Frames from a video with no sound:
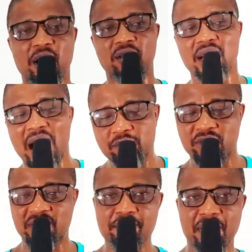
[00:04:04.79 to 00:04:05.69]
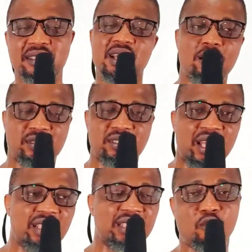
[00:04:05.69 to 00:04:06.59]
about how to sing better on
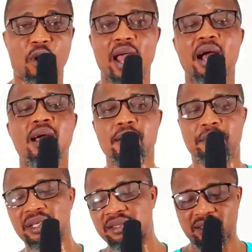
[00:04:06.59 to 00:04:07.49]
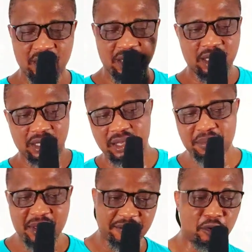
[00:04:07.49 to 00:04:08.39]
stage in the choir, please
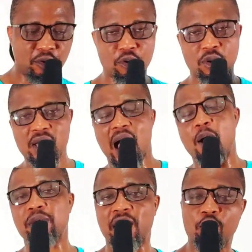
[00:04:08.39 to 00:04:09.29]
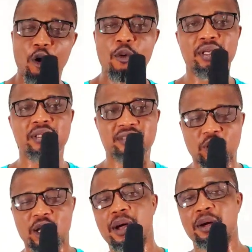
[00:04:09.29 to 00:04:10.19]
give me a follow, and we can always
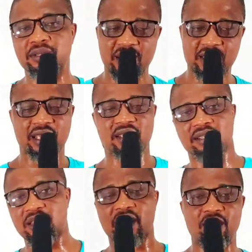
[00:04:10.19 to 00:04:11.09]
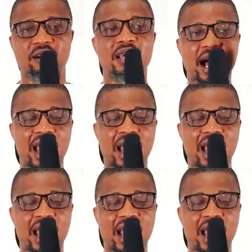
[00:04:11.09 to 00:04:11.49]
talk about it in this channel.